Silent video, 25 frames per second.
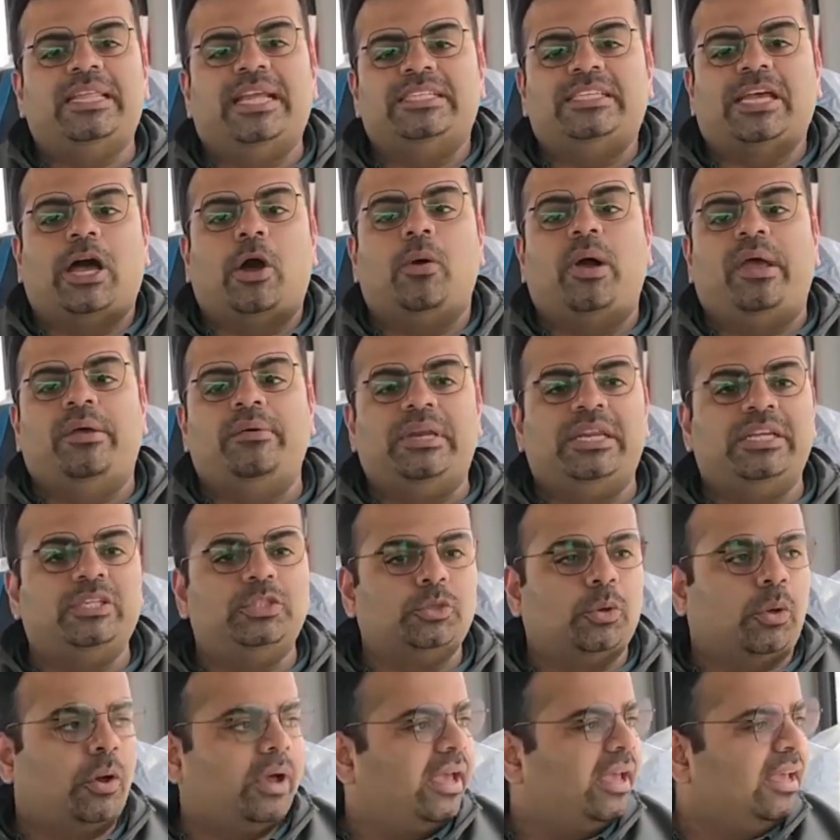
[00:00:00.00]
That's how I will
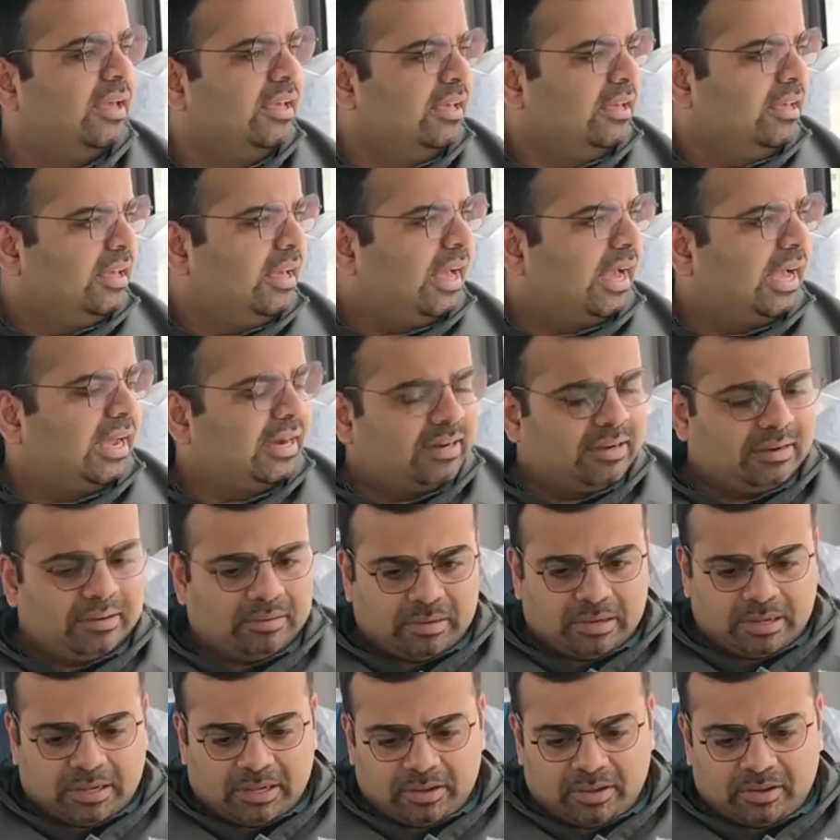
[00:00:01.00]
enjoy
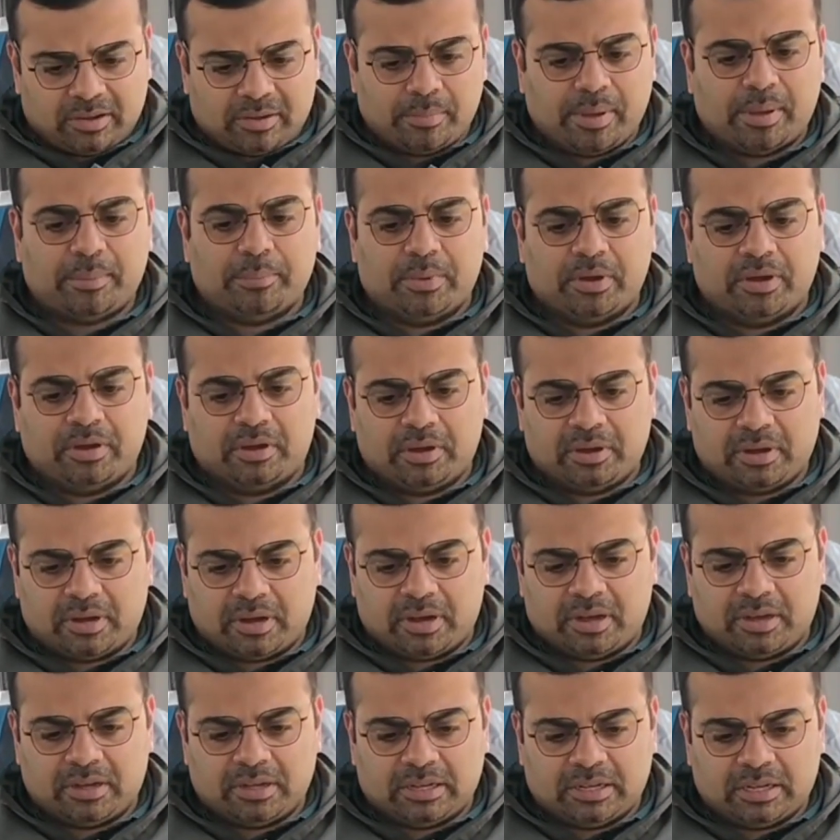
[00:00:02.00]
and
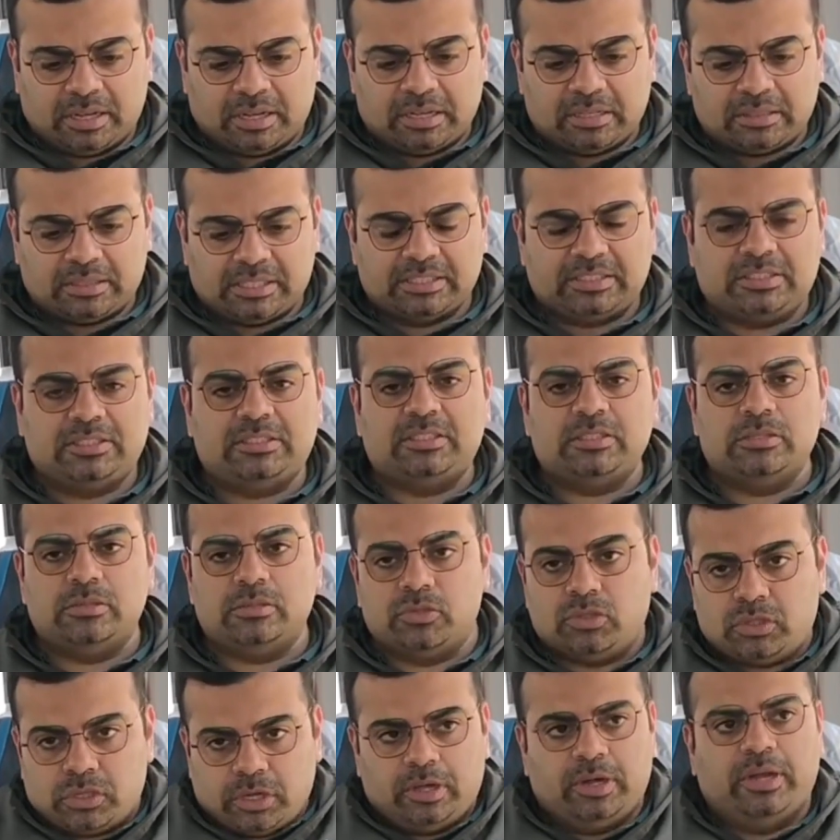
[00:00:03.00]
remember this
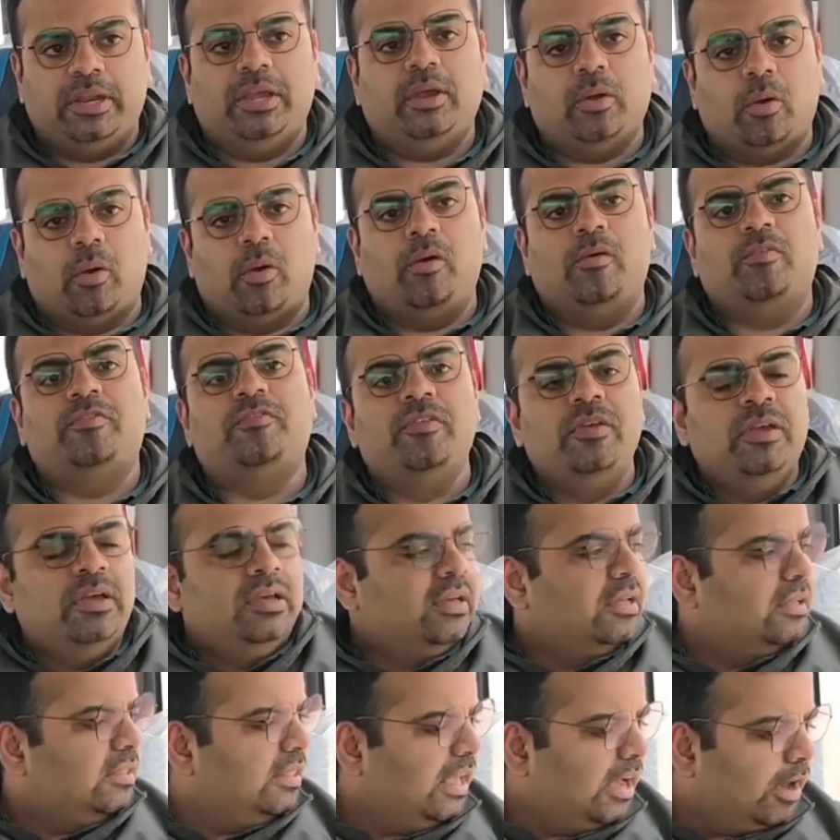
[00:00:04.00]
journey of
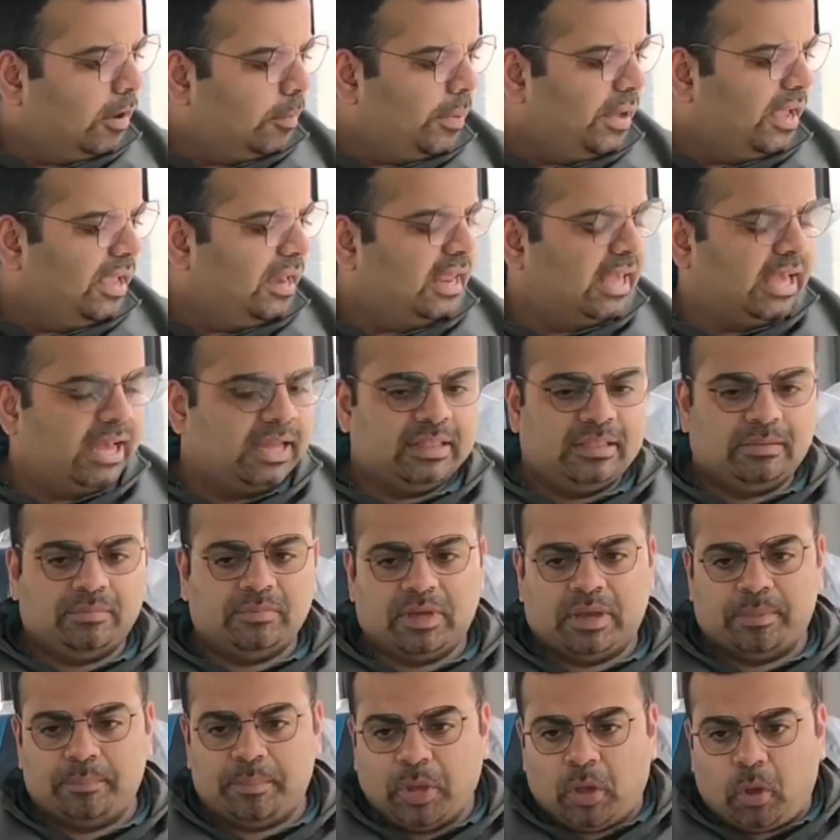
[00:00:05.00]
the Urbania,
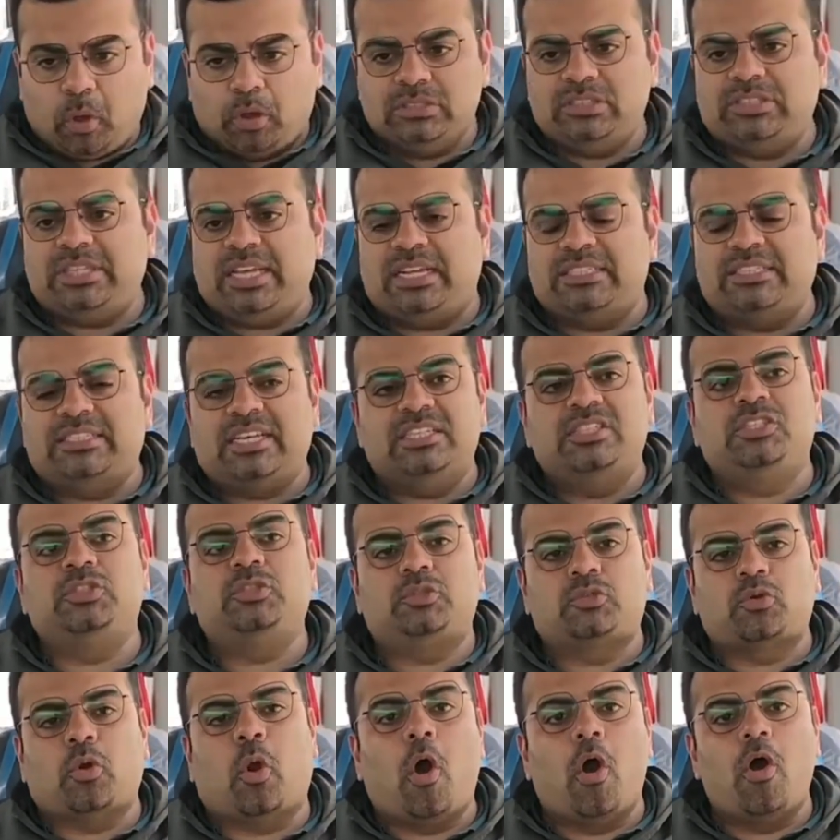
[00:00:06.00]
because there are such
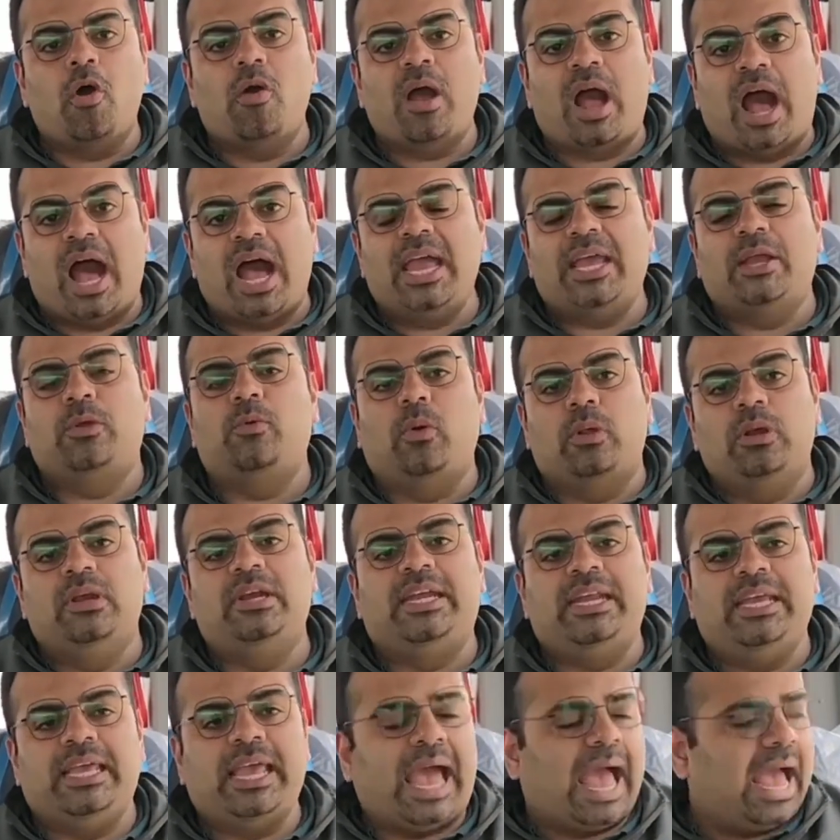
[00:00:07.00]
strong, high
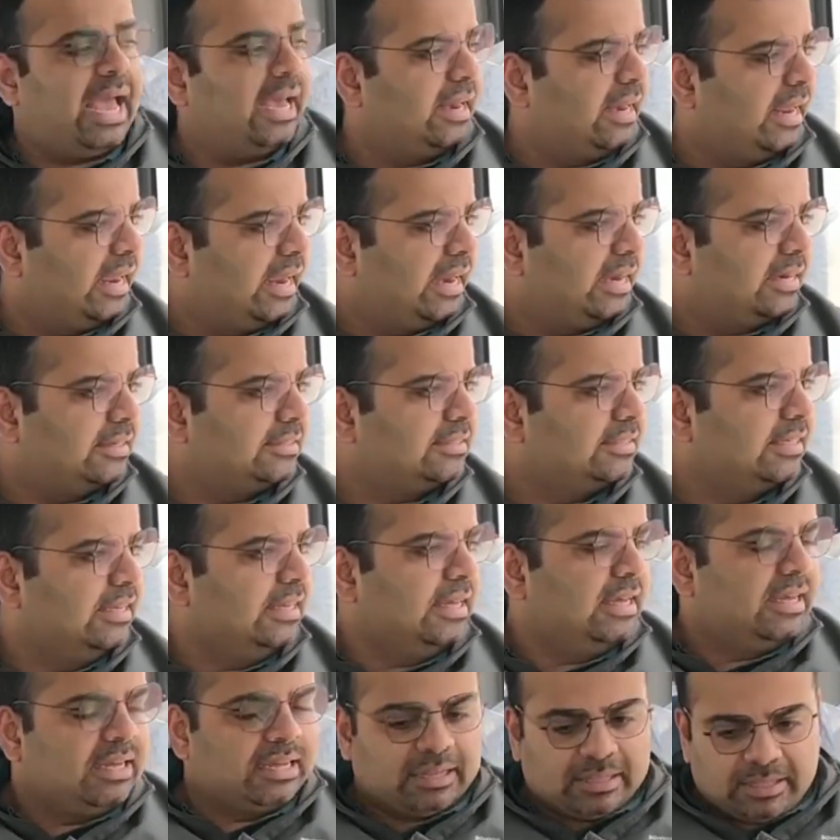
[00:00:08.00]
quality aggregates,
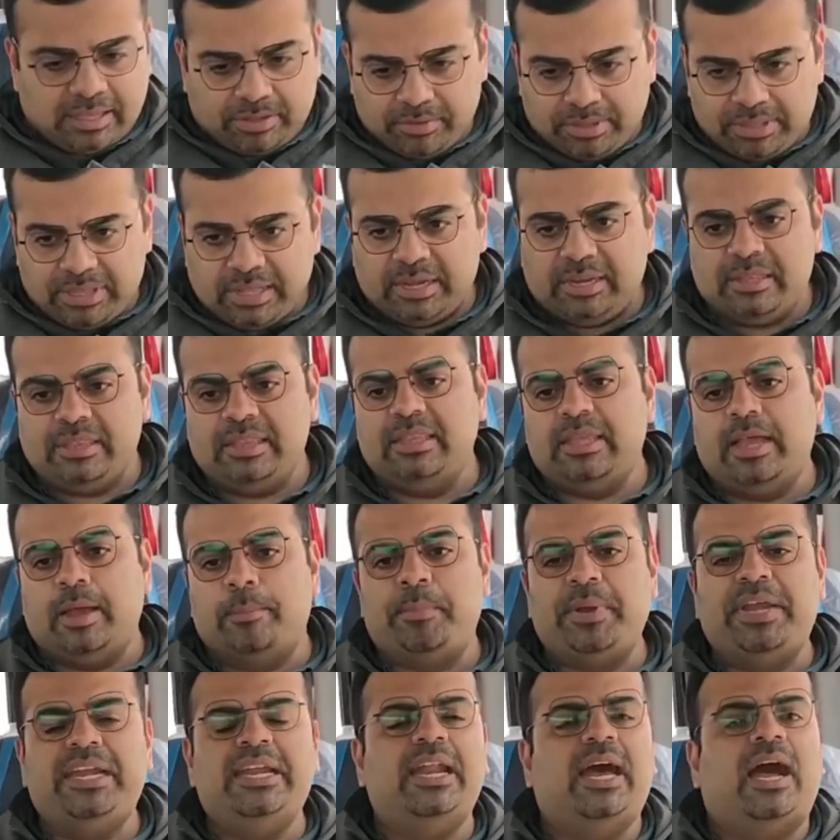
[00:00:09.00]
even in
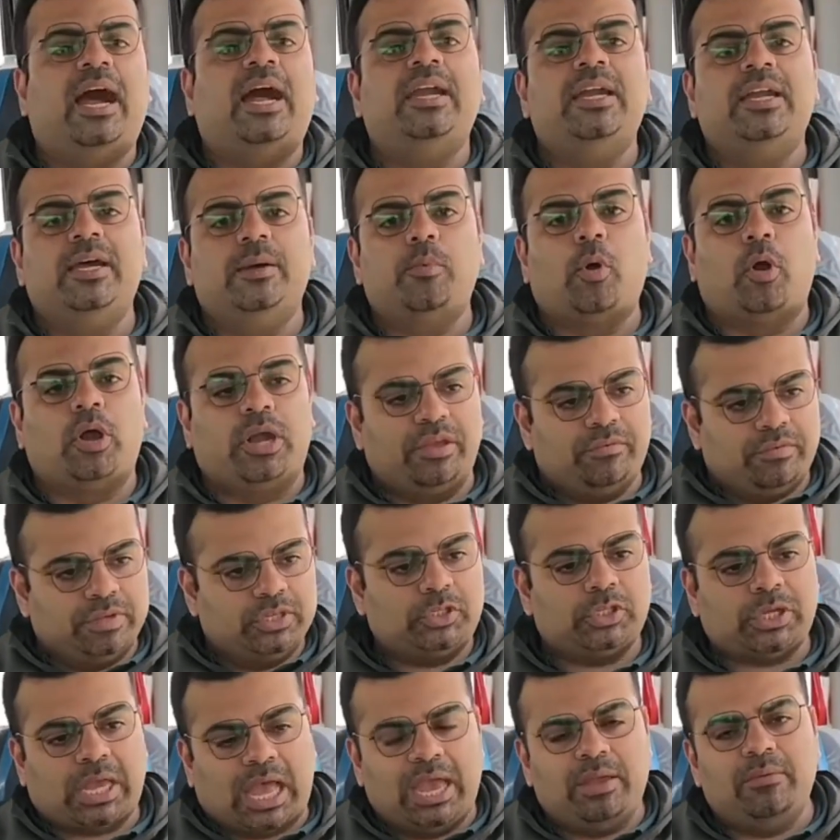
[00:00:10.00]
a pinned underbody,
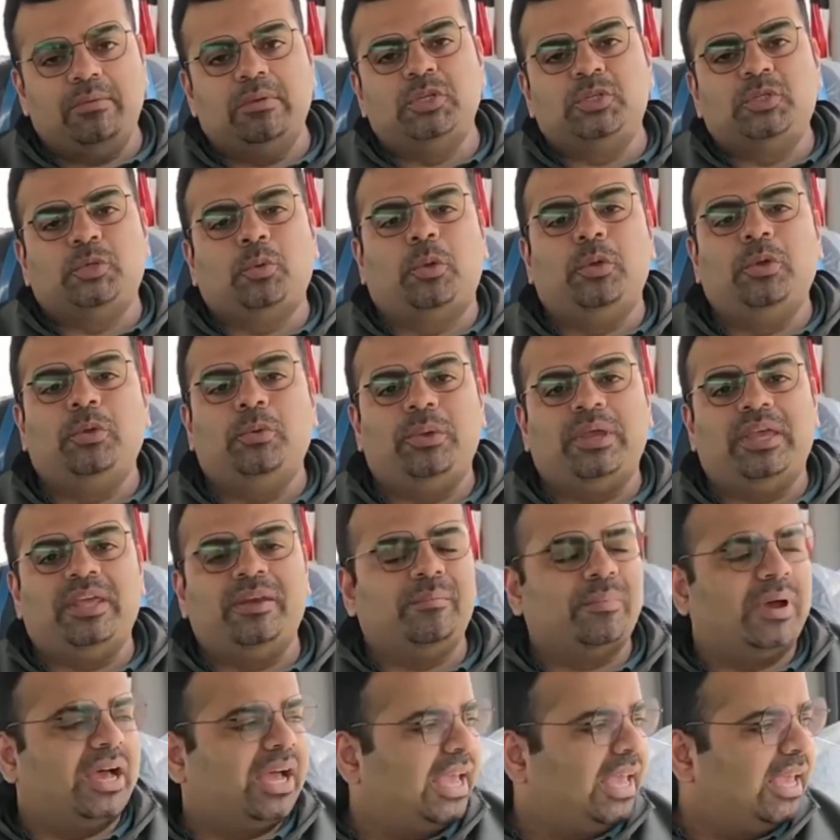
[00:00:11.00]
which I will show you
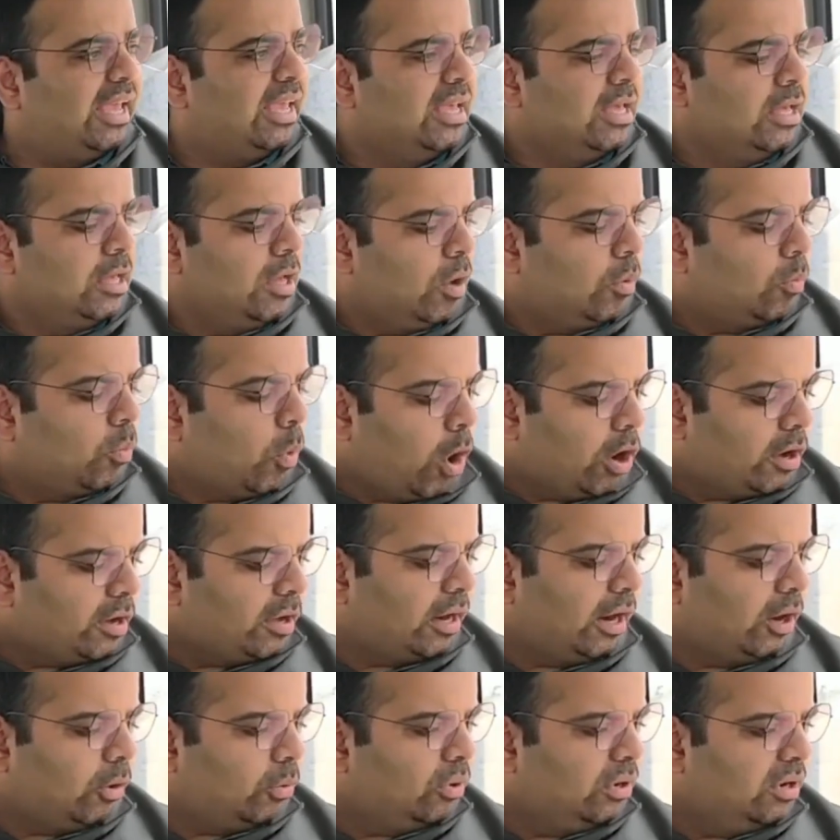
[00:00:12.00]
in my
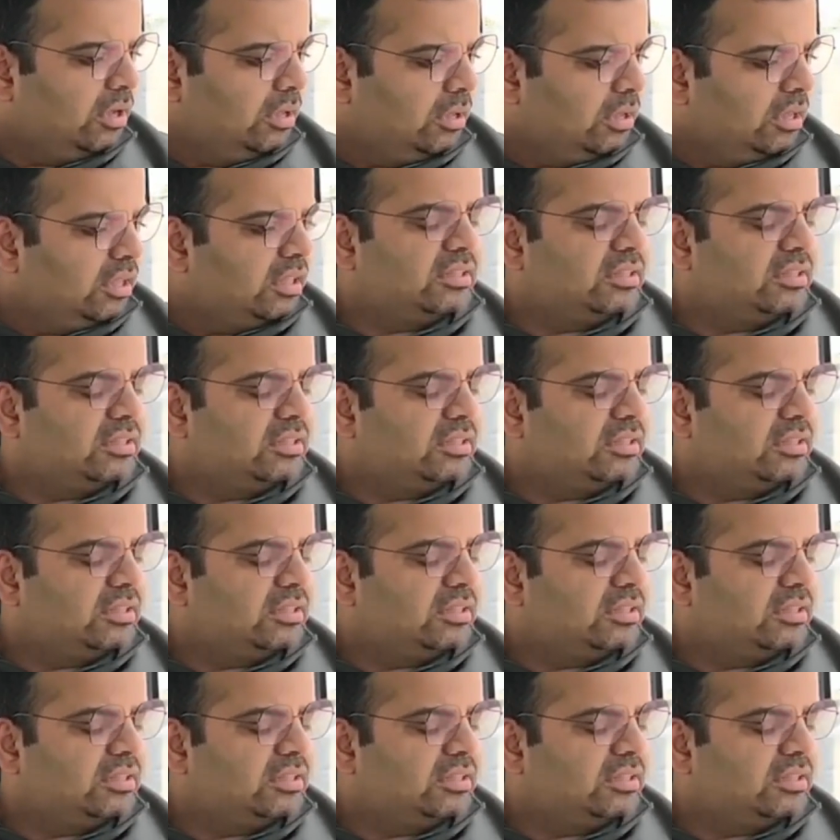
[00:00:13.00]
walk around.